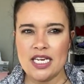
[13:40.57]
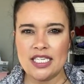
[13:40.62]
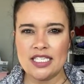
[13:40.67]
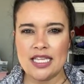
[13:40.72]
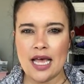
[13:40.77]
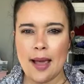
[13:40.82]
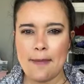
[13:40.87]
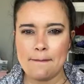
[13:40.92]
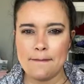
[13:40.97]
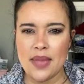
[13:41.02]
Does
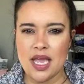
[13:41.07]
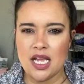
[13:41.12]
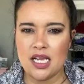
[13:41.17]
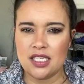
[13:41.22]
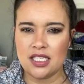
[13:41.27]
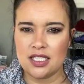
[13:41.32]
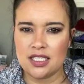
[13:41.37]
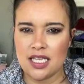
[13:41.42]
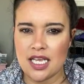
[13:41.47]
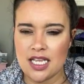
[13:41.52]
that make
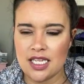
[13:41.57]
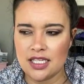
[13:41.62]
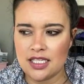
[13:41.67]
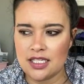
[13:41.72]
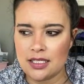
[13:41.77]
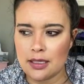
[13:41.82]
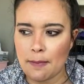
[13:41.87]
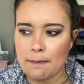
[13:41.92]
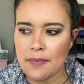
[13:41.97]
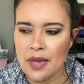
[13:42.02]

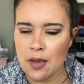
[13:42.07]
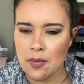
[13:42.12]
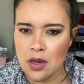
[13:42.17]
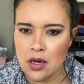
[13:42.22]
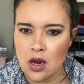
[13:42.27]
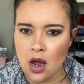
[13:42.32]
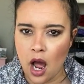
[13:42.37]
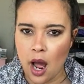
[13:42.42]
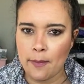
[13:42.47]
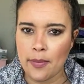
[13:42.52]
sense? Maybe
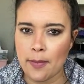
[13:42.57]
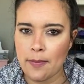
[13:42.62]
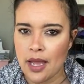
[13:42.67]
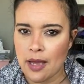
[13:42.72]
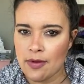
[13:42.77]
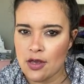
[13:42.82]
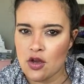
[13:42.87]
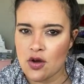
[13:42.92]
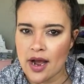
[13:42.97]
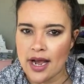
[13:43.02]
not, but
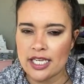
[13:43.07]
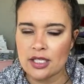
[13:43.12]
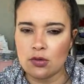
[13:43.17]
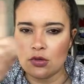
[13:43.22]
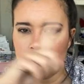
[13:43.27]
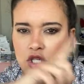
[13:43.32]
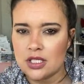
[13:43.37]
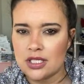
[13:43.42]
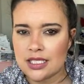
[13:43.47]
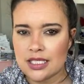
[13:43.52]
maybe you guys will
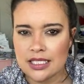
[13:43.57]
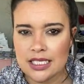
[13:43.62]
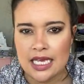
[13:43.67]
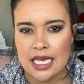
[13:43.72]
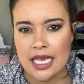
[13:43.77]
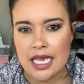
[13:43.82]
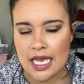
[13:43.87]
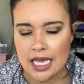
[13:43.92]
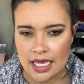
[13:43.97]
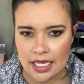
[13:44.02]
just
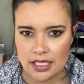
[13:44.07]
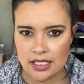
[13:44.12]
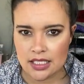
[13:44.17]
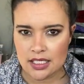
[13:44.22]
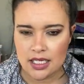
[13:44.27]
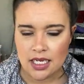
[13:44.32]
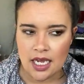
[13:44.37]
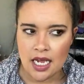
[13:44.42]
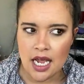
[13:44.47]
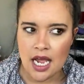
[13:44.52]
see
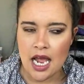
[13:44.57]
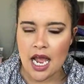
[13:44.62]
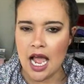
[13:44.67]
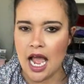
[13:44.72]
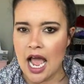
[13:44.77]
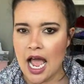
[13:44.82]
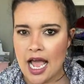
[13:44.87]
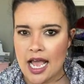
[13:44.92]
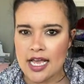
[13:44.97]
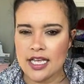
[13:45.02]
it
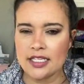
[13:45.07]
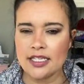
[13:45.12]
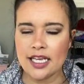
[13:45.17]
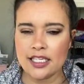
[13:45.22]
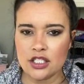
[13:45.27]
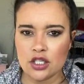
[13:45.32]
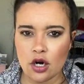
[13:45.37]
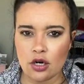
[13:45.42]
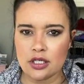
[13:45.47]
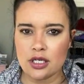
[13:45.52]
as I
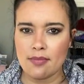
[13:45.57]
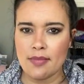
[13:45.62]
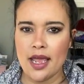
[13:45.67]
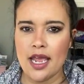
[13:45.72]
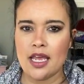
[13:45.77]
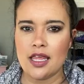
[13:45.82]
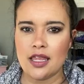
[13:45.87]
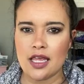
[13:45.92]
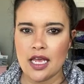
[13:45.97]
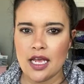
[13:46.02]
start to
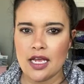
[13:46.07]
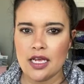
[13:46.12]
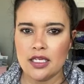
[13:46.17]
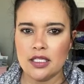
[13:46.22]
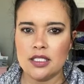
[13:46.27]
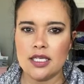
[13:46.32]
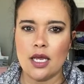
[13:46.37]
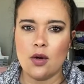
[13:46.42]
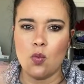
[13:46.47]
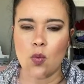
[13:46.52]
make
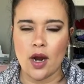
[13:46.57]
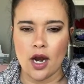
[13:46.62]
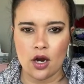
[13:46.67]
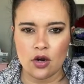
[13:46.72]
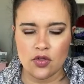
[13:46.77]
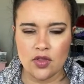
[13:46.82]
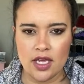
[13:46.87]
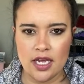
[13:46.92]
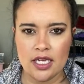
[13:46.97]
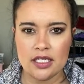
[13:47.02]
things and wear
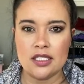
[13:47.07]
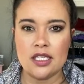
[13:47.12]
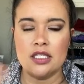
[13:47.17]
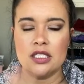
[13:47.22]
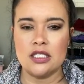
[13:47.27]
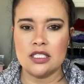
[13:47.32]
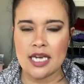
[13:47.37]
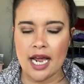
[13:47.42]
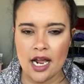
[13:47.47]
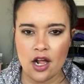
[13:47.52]
things and
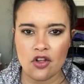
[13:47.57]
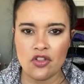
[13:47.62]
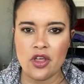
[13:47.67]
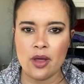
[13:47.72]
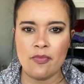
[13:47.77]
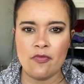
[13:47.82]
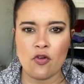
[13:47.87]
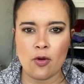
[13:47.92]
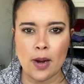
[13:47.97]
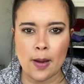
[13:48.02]
style
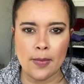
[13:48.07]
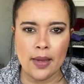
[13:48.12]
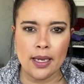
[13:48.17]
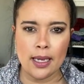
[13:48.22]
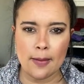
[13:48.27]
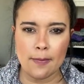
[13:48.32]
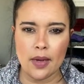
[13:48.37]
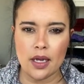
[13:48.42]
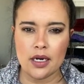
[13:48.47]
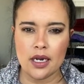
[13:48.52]
them for my Make
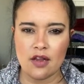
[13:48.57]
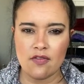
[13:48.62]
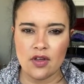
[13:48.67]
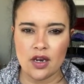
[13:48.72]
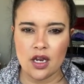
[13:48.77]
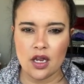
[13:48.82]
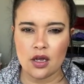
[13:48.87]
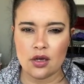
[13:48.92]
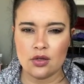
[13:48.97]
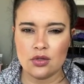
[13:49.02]
It Monday
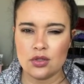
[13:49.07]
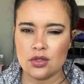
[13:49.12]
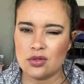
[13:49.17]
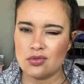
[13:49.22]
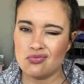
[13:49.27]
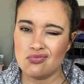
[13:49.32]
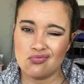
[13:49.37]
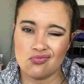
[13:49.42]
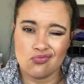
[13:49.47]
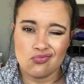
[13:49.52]
videos,
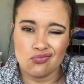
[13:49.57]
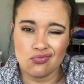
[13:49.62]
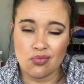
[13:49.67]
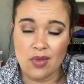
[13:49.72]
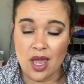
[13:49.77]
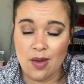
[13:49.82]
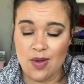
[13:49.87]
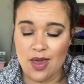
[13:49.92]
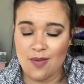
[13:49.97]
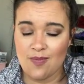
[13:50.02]

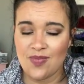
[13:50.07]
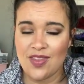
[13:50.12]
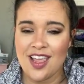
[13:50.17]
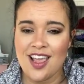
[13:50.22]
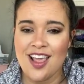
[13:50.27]
maybe.